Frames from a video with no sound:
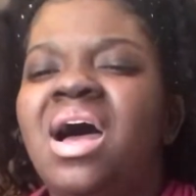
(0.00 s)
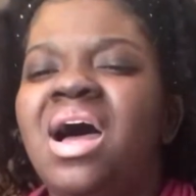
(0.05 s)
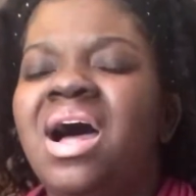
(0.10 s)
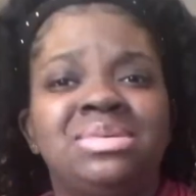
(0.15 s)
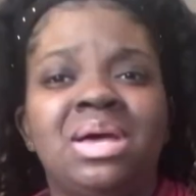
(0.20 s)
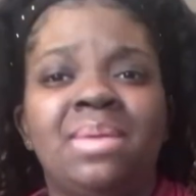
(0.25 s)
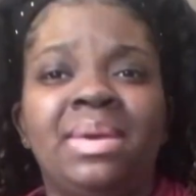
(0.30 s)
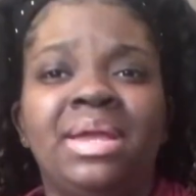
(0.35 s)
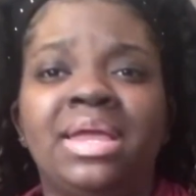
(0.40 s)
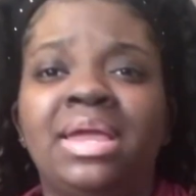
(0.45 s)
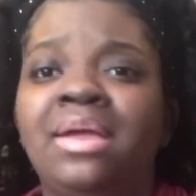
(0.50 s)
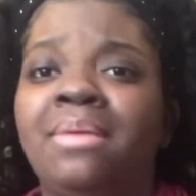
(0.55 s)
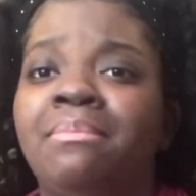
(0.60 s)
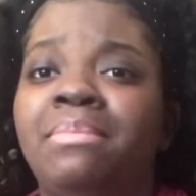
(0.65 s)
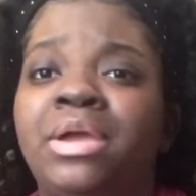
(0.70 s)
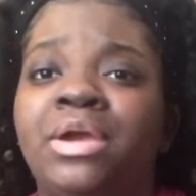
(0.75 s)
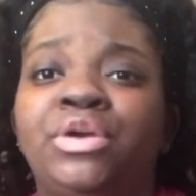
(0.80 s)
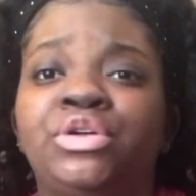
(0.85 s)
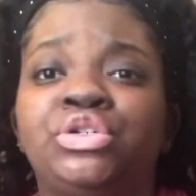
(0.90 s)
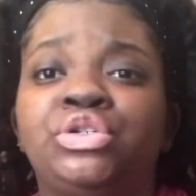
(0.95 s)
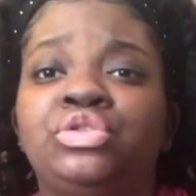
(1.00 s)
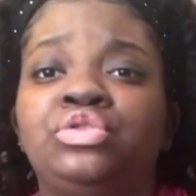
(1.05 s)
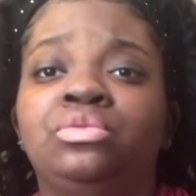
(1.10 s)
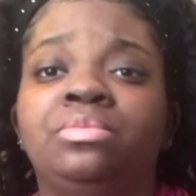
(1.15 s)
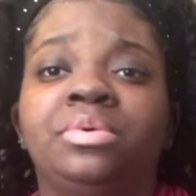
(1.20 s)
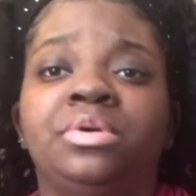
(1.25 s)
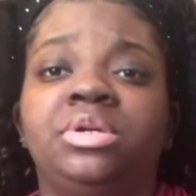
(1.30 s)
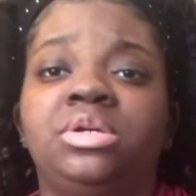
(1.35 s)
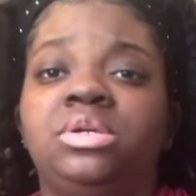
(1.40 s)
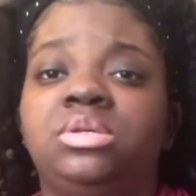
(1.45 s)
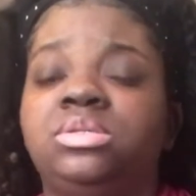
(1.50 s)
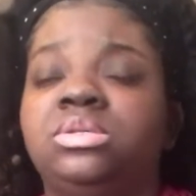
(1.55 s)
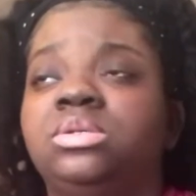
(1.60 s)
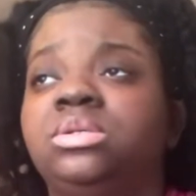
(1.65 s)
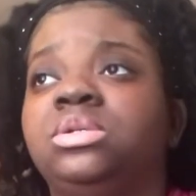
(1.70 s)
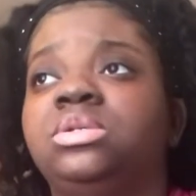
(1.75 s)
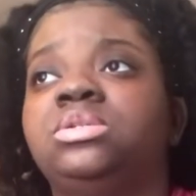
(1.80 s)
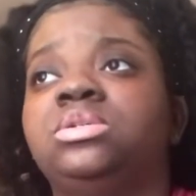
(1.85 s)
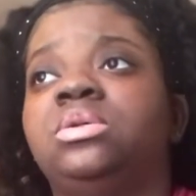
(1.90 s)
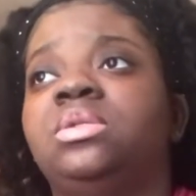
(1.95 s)
I get embarrassed super
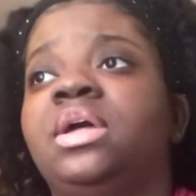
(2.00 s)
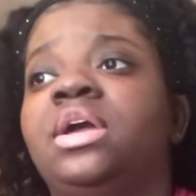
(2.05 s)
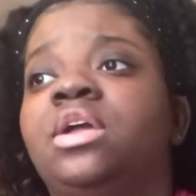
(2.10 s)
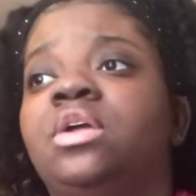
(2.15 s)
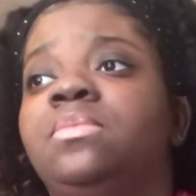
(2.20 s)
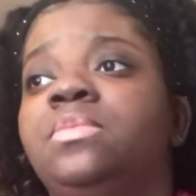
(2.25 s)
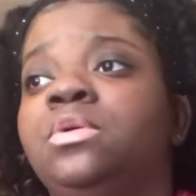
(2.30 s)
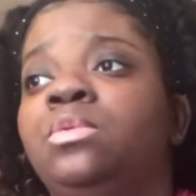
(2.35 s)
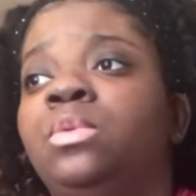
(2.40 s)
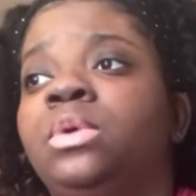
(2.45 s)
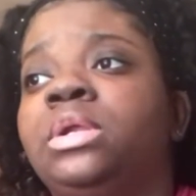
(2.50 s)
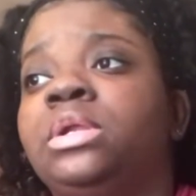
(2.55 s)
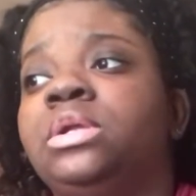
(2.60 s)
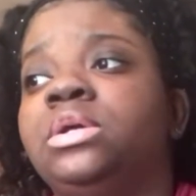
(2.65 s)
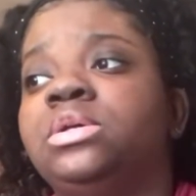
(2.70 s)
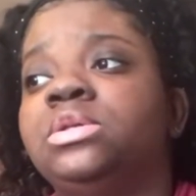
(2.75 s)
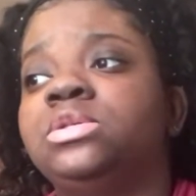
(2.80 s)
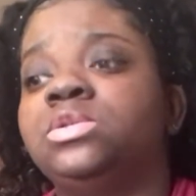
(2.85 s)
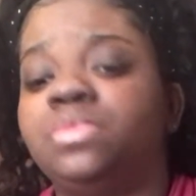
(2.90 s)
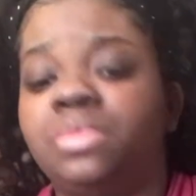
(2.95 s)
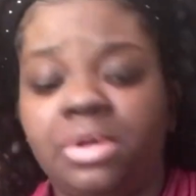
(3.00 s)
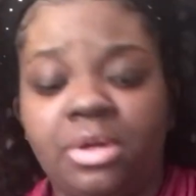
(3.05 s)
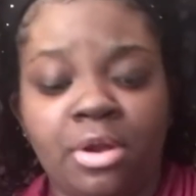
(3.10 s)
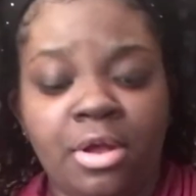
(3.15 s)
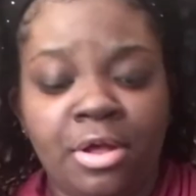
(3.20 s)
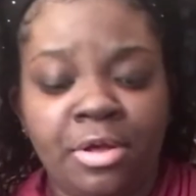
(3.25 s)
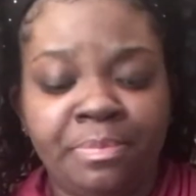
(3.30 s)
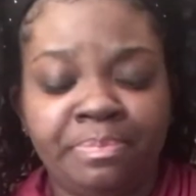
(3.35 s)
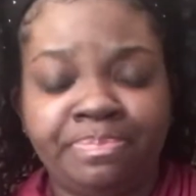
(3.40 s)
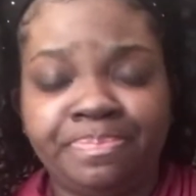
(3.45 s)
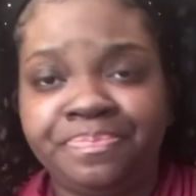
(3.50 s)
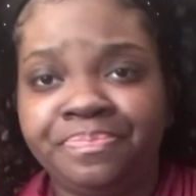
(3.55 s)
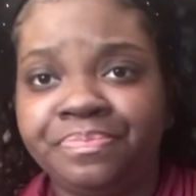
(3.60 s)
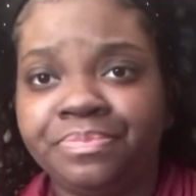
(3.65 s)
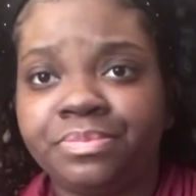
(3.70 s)
easily, so that could be what it is. But